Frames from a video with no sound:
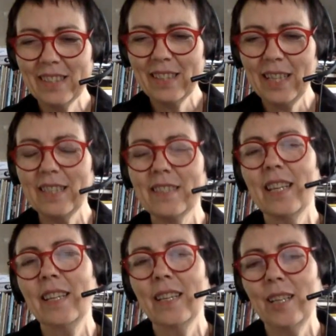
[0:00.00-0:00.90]
let's
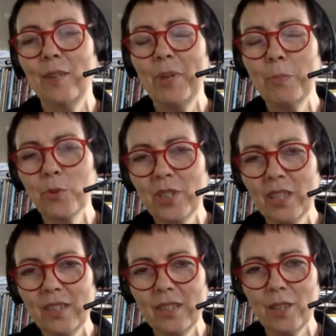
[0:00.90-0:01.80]
take a
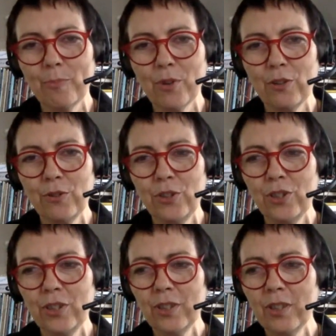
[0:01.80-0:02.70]
people-centered
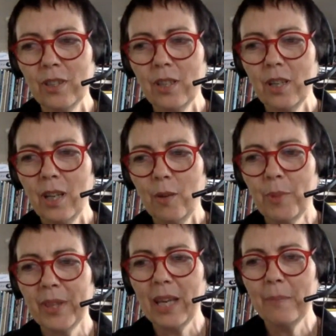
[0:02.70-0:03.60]
approach,
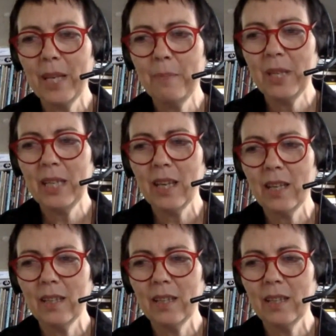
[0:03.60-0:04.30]
but that may be